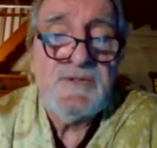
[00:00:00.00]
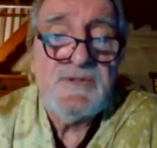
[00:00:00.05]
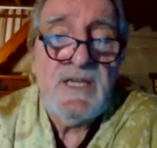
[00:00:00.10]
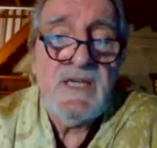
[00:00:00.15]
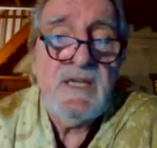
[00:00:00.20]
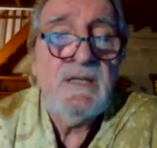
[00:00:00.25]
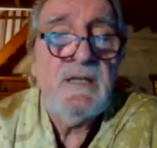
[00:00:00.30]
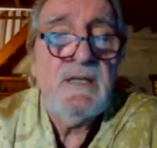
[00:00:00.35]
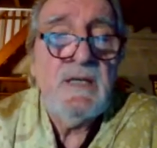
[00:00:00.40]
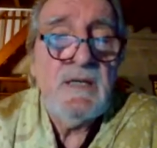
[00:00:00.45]

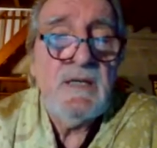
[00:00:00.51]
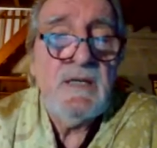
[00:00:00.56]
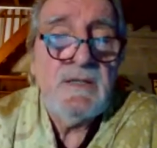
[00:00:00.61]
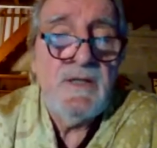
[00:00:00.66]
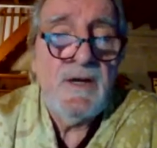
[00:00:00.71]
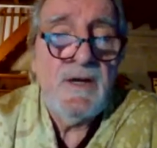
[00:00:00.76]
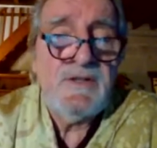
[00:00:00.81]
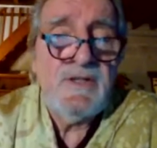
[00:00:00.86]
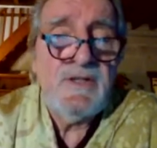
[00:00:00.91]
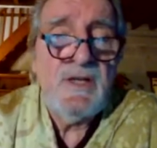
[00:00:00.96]

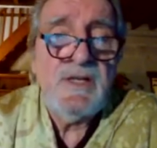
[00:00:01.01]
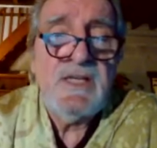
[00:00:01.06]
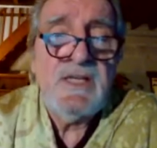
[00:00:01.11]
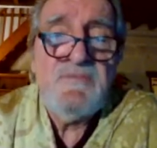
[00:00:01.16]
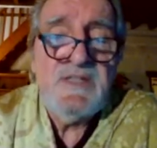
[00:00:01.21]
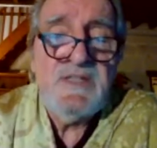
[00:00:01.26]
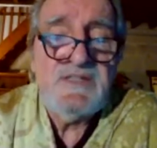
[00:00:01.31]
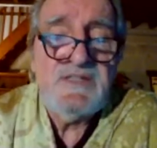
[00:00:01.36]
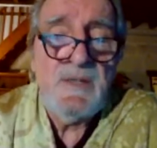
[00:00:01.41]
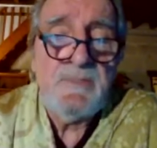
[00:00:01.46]
So,
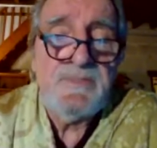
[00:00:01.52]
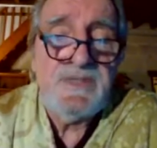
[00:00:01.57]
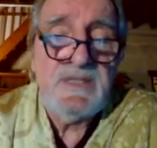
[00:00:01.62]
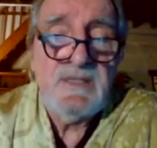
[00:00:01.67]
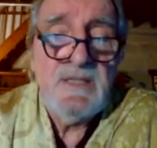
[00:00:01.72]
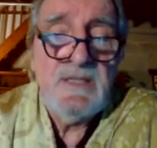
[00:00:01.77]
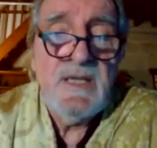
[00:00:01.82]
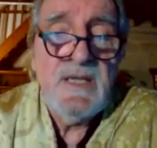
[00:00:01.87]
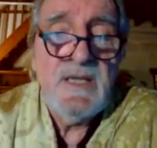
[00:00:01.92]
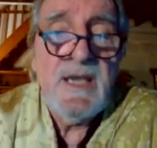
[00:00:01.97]

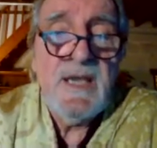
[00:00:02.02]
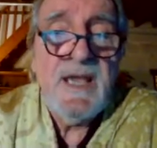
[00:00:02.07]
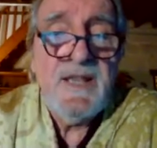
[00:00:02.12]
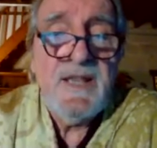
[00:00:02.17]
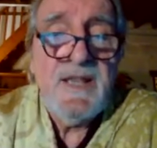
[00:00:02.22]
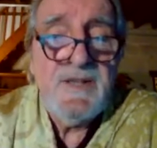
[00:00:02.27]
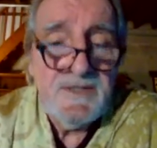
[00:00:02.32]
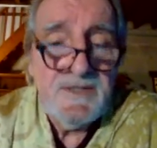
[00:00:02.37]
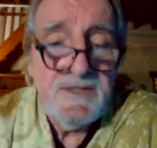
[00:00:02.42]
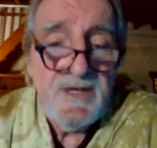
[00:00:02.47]
or
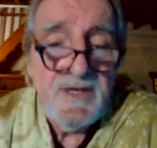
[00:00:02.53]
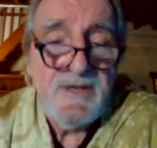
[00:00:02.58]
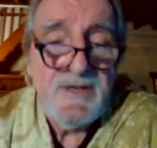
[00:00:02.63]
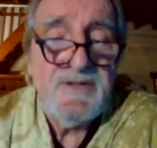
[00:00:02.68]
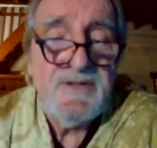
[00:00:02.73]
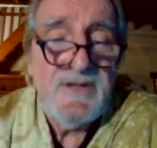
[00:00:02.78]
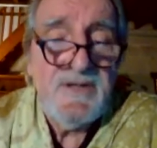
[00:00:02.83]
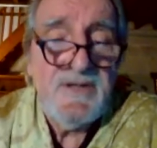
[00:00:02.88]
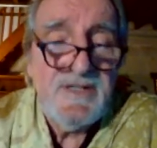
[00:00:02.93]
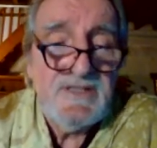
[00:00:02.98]
you
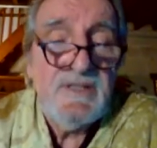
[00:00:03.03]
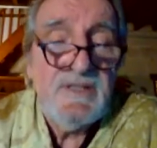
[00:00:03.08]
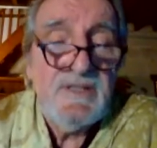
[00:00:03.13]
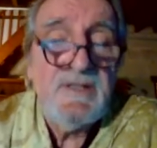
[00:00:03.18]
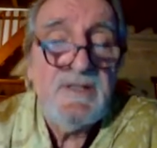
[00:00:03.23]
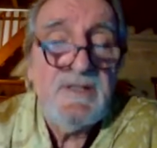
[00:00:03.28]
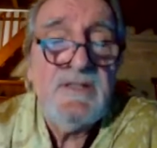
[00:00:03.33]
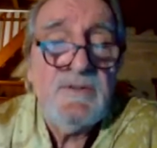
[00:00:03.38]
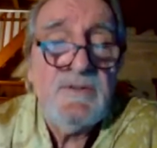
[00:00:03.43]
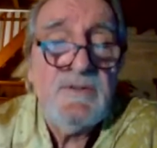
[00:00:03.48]
have a
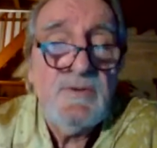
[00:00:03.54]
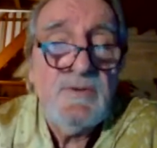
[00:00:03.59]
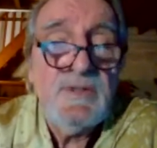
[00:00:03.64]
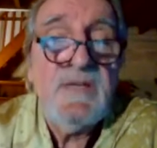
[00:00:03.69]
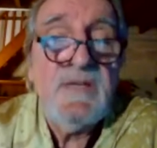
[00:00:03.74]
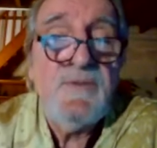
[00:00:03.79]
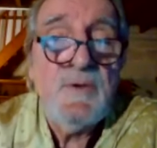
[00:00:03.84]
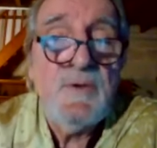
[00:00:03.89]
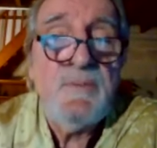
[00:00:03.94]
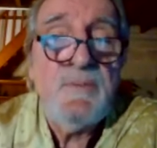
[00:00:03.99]
friend of
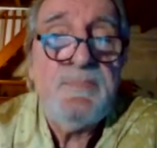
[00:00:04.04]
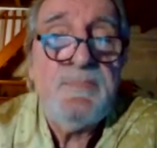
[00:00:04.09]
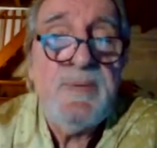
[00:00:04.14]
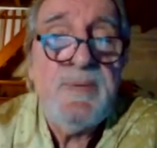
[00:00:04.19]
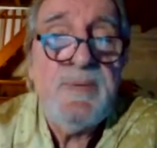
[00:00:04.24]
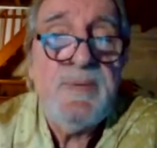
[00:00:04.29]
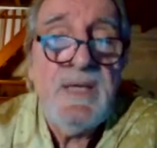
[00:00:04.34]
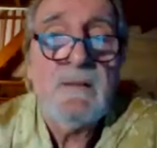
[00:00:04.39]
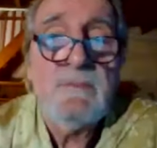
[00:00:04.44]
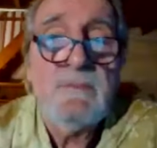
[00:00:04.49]

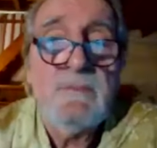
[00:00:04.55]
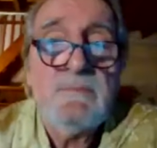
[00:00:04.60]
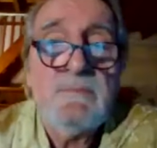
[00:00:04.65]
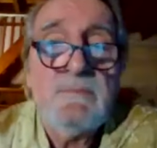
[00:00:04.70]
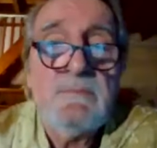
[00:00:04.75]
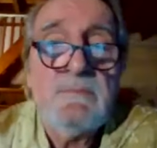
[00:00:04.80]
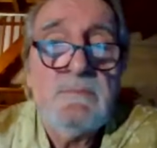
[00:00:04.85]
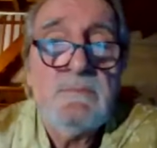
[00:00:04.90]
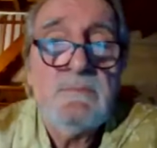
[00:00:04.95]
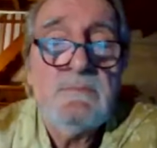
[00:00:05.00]
yours
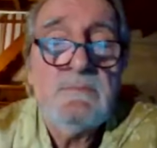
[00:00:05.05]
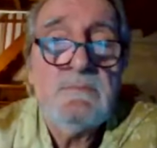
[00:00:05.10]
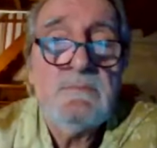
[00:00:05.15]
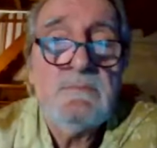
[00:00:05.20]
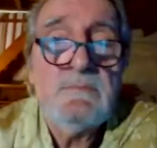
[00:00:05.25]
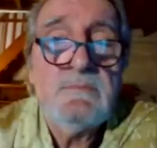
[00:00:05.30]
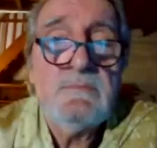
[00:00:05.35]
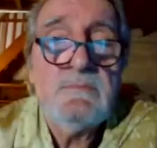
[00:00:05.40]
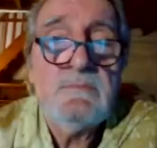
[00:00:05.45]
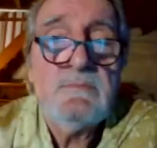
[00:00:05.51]

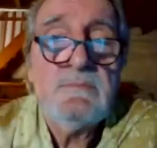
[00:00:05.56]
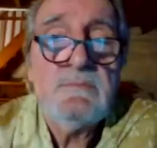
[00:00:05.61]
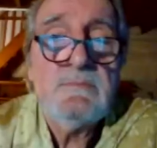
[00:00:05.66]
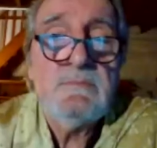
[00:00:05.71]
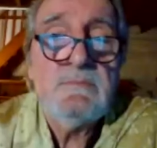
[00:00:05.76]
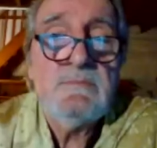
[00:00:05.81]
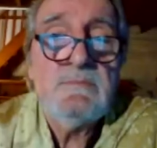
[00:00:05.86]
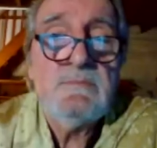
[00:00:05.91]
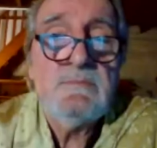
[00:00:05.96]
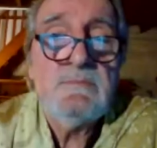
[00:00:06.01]
which
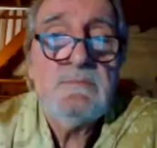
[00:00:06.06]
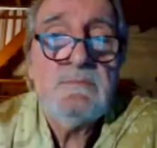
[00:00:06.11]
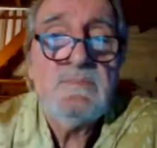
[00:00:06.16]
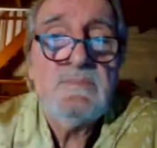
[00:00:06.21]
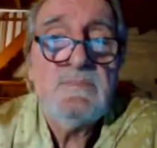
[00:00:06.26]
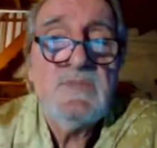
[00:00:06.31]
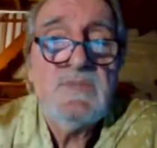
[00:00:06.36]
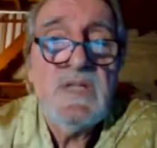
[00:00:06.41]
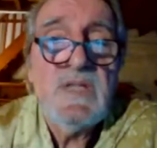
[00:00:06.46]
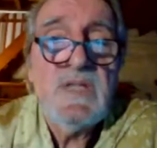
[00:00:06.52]
who is
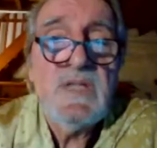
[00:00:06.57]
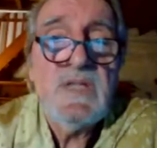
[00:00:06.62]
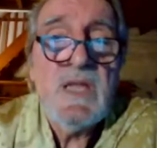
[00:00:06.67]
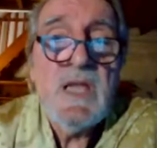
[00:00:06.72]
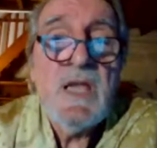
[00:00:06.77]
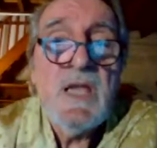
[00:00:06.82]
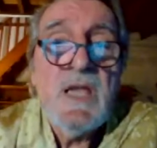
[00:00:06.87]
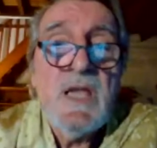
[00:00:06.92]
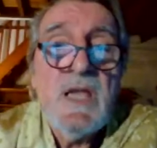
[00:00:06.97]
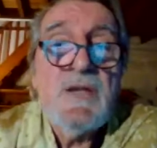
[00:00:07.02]

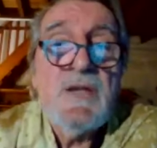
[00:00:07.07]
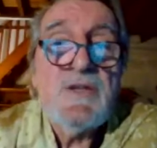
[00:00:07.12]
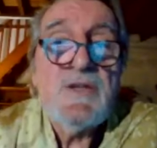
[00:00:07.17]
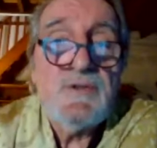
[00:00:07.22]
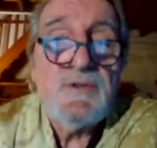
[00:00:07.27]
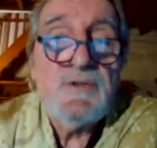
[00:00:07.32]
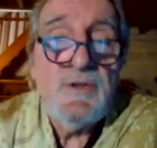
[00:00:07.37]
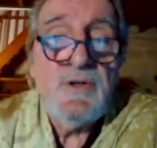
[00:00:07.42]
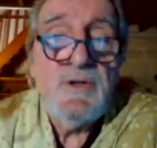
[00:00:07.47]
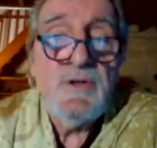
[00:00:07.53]
going to give
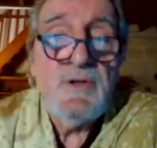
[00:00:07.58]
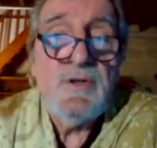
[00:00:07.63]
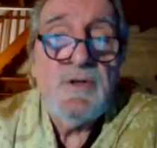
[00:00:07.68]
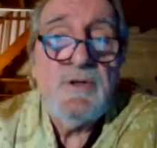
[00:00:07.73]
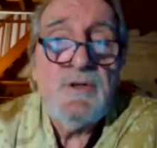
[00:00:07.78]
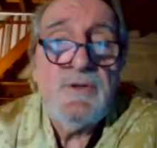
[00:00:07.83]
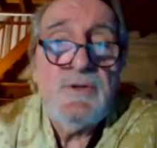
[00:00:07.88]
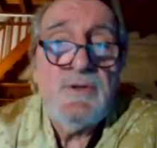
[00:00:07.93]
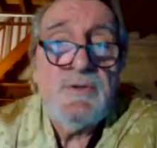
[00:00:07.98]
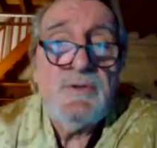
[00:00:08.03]
you
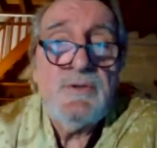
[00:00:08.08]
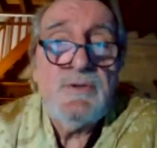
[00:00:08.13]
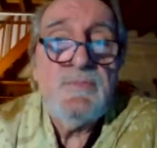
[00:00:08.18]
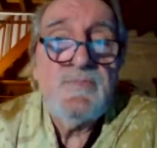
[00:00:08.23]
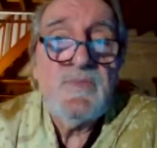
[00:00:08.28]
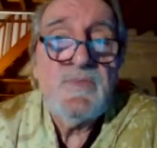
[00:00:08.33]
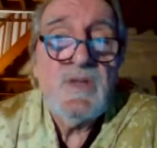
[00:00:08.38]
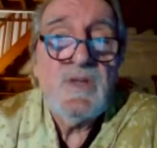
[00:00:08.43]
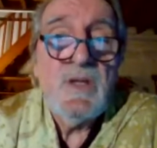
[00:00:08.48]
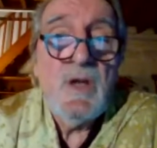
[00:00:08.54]
some
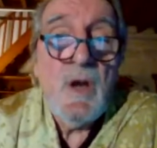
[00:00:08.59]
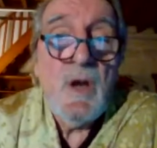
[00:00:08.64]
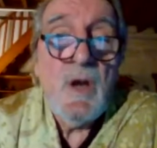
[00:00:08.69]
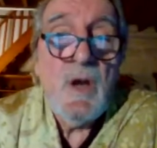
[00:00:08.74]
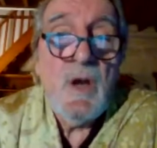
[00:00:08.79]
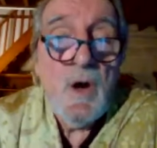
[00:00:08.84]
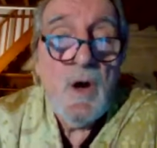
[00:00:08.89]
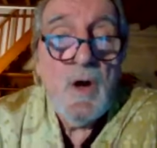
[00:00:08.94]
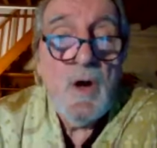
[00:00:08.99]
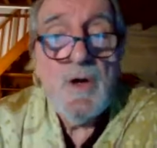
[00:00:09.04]

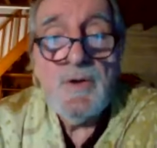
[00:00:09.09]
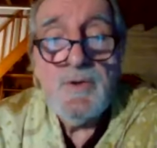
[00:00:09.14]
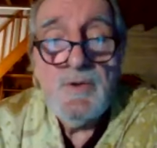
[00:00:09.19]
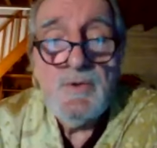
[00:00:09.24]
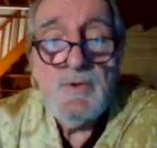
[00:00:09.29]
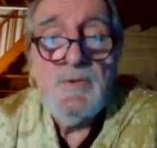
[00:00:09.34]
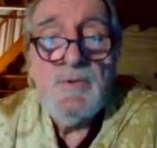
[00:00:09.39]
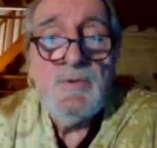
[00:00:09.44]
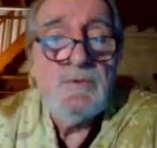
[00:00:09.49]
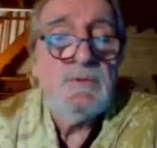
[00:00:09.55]

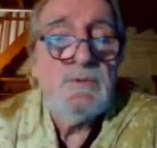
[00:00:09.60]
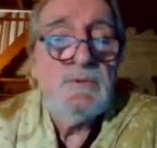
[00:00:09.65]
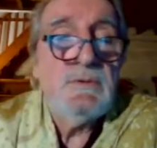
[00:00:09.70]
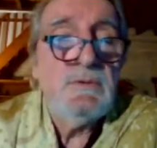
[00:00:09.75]
other